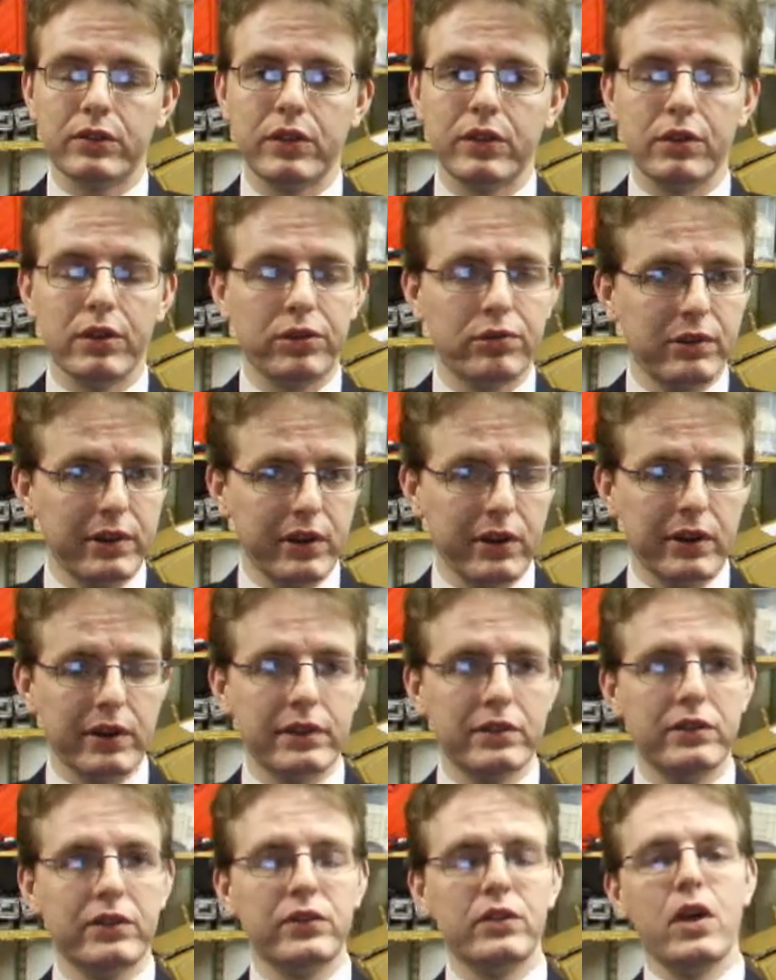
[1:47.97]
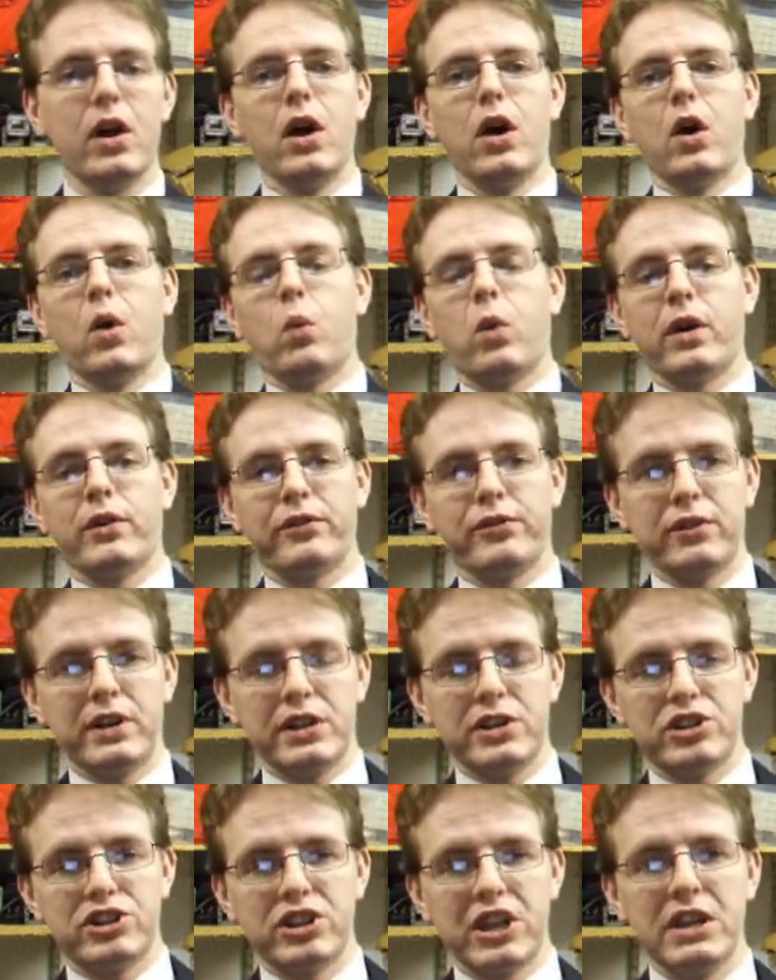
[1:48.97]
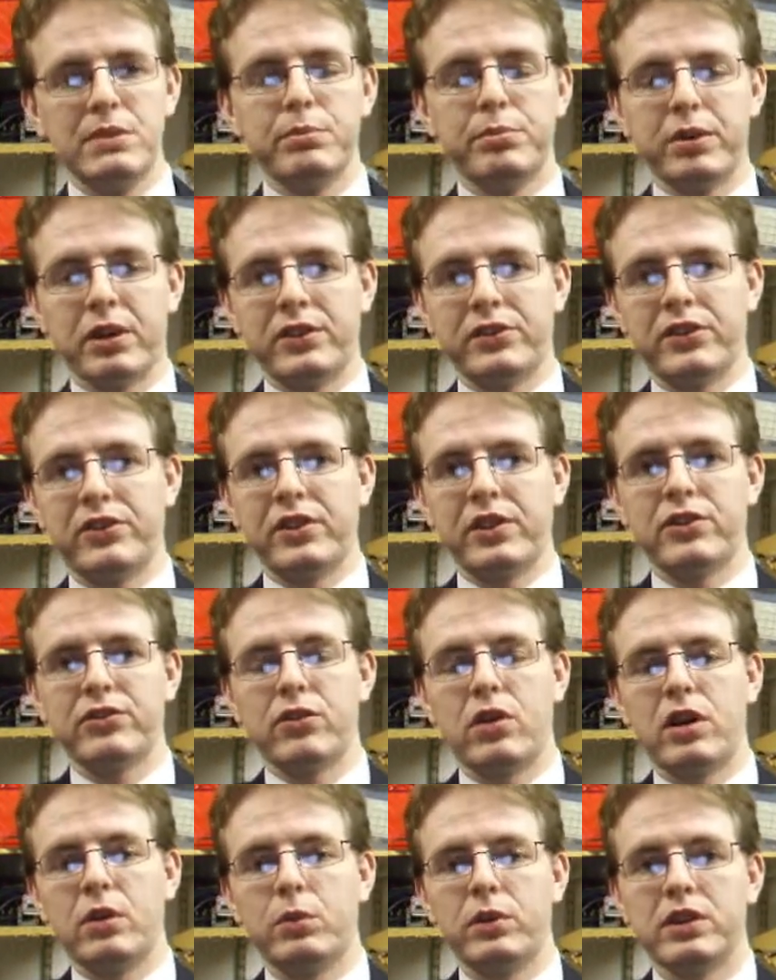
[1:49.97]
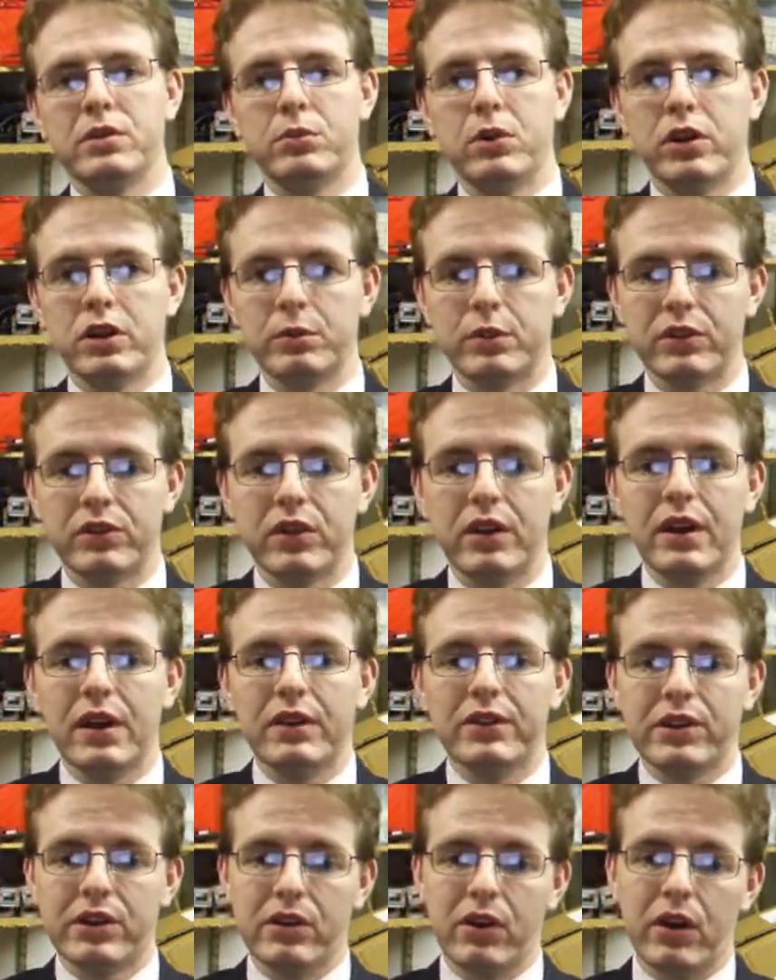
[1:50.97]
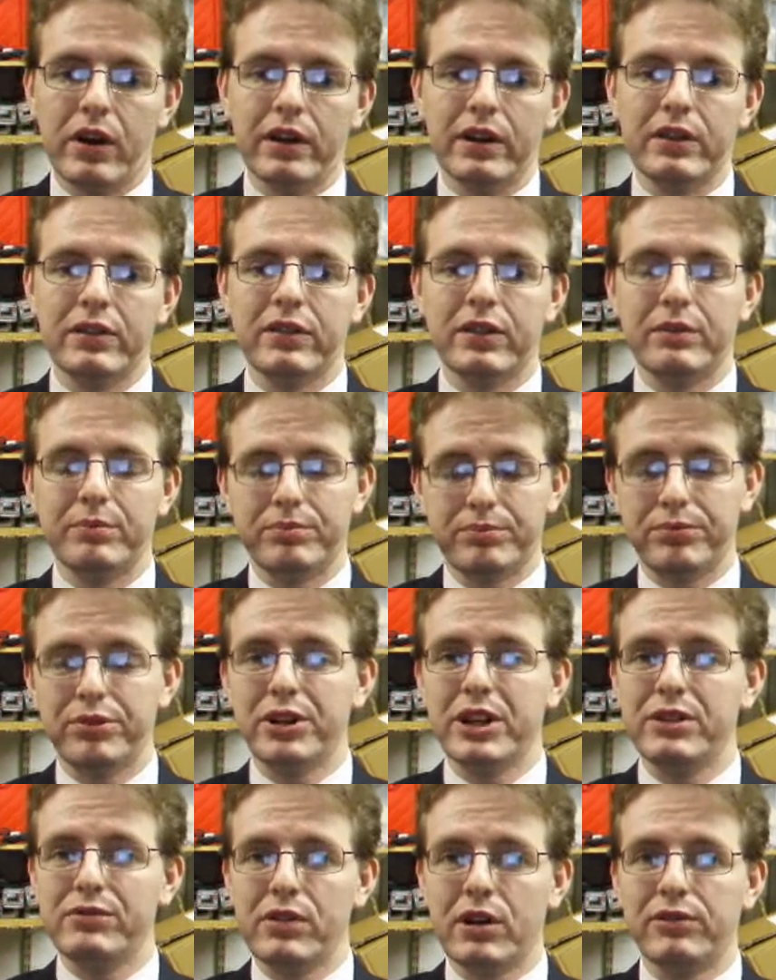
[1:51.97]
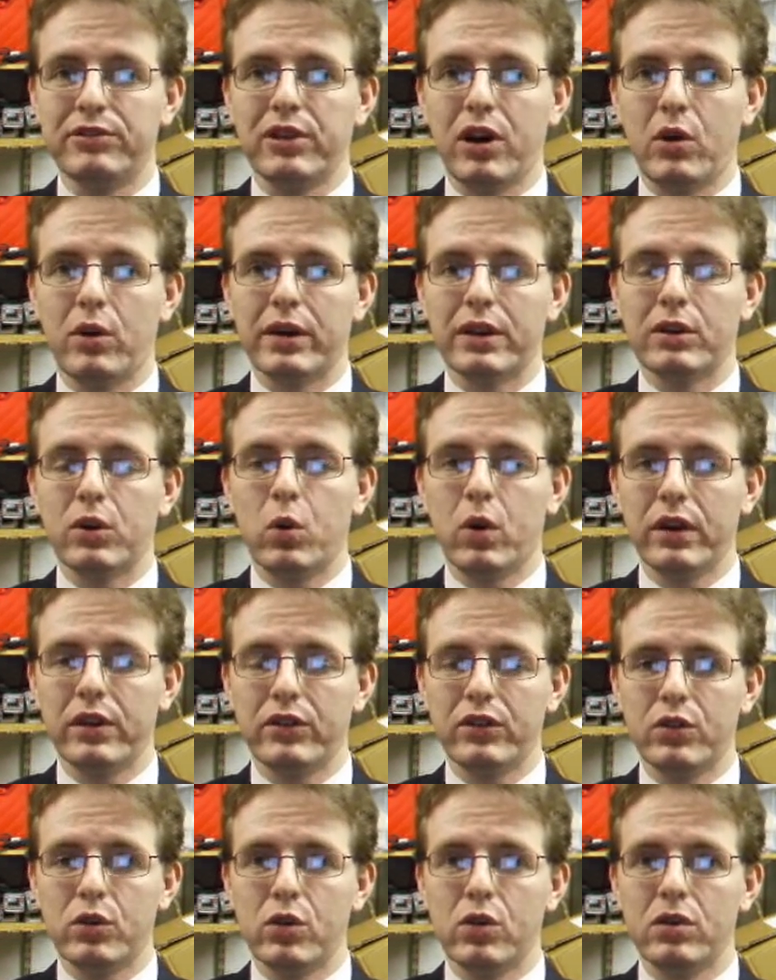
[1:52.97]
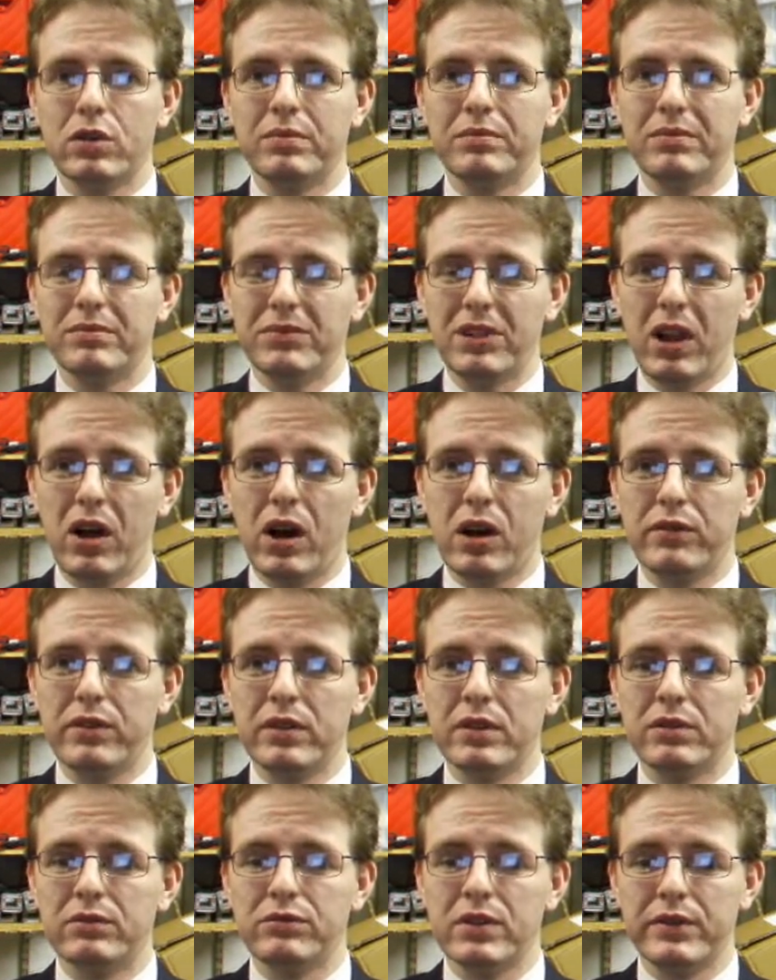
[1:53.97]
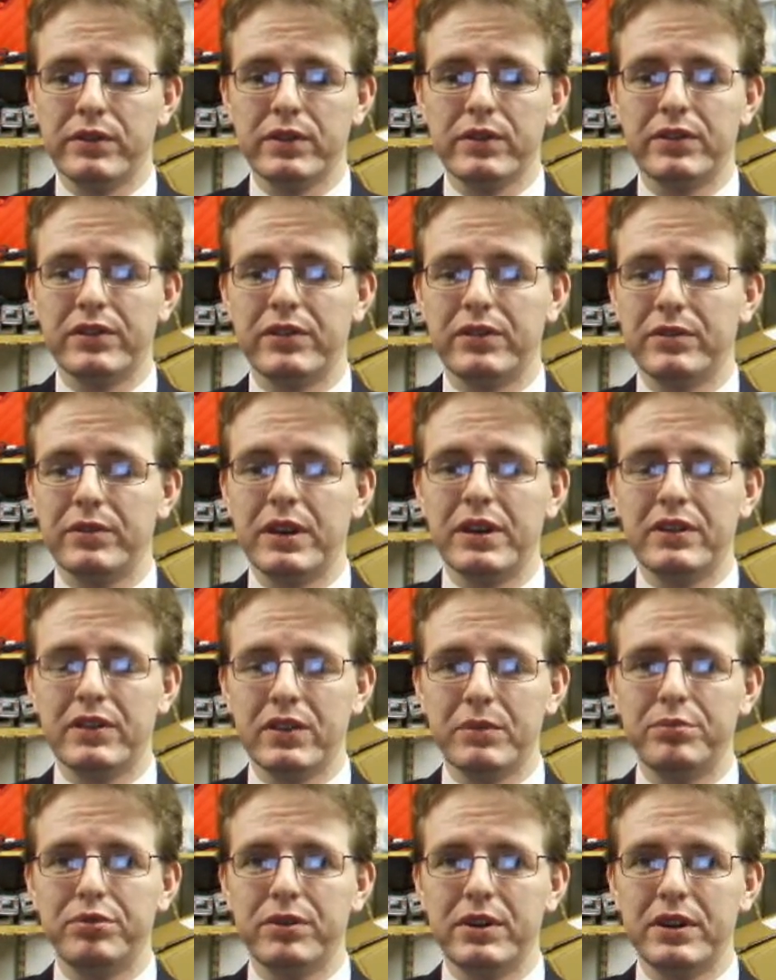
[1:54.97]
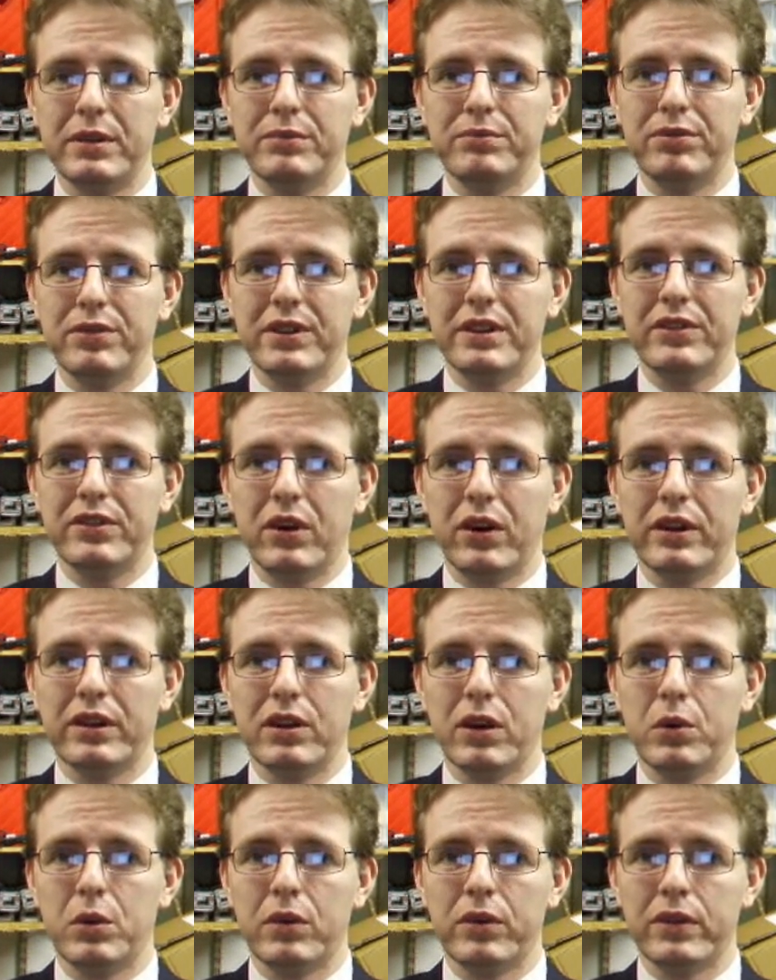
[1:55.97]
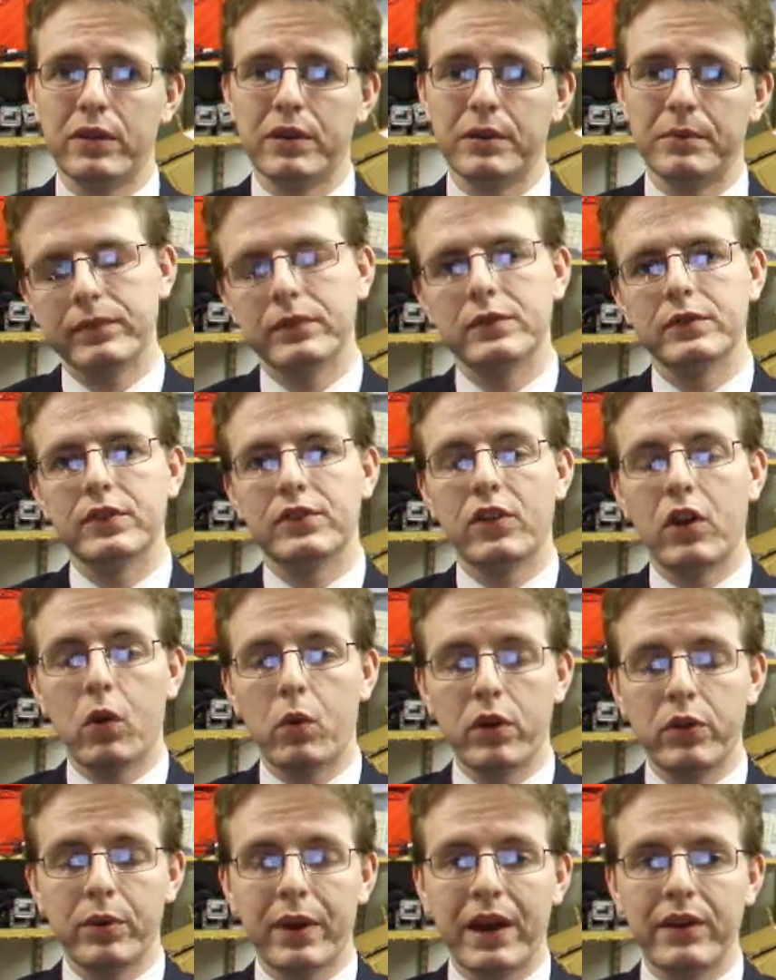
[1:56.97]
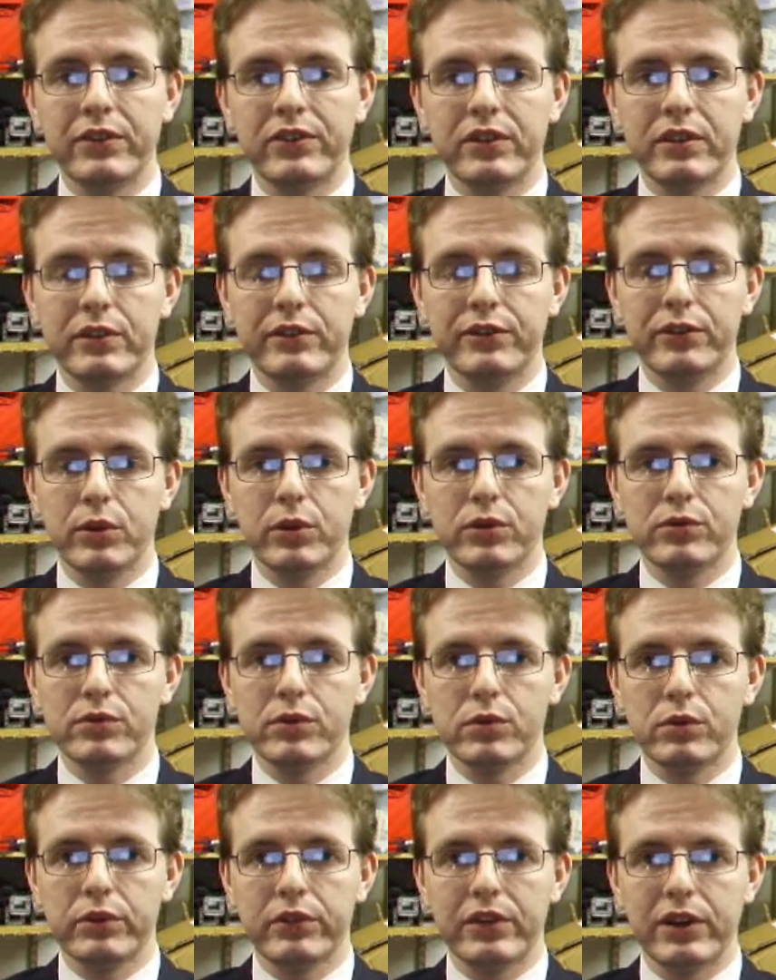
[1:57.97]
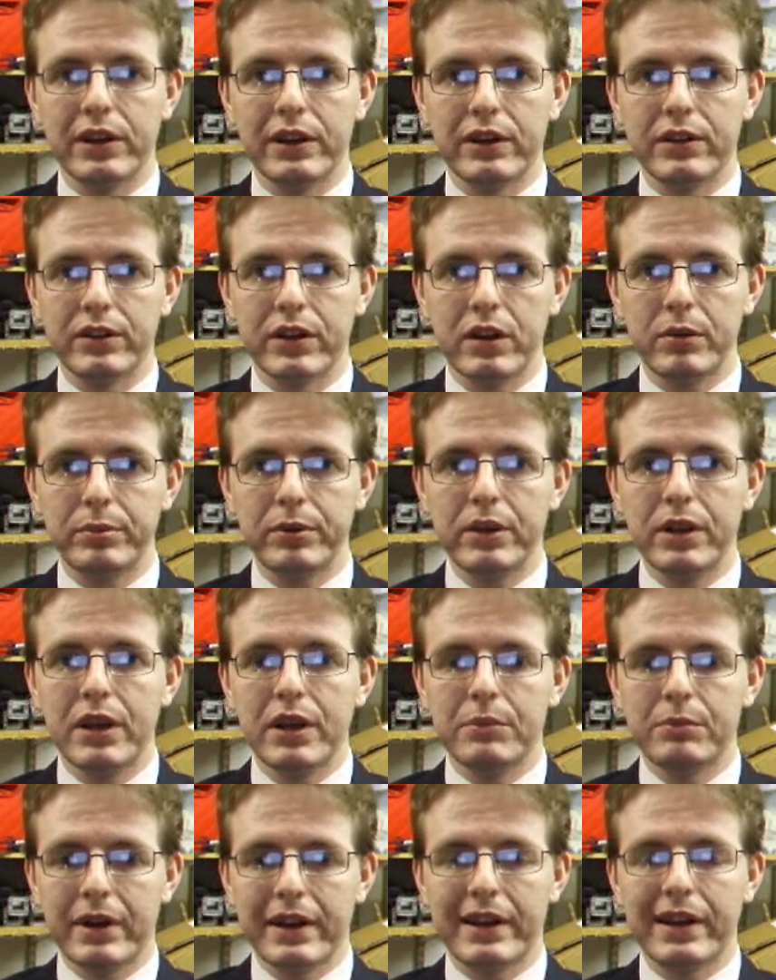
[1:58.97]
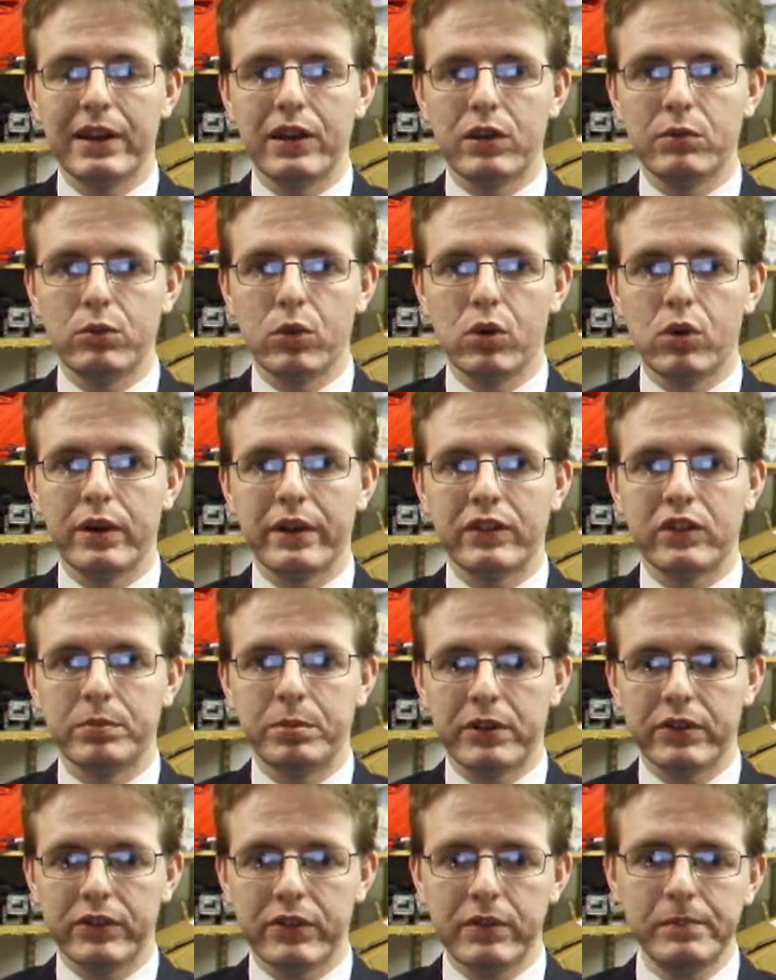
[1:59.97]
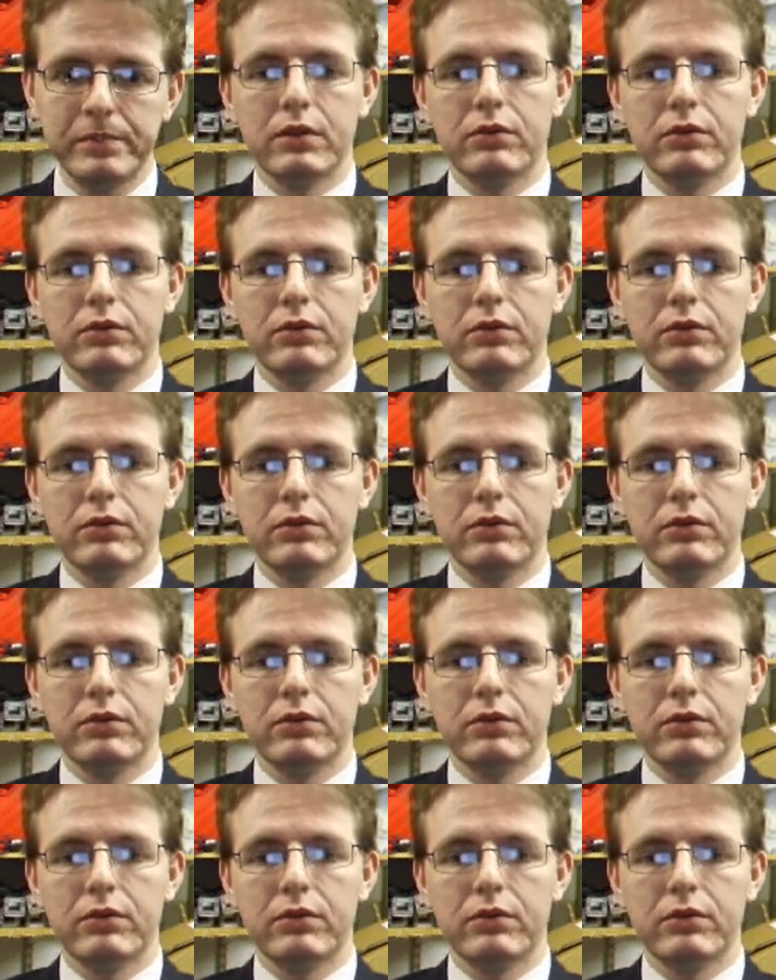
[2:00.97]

There are 3 islands, 1 for each team, plus the centre island with the monument. Centre island, pretty rough going, quite tall, lava, rivers. It's a pretty tight go on there. To start with, we have seen a few of the rules cleared up, made a little more explicit.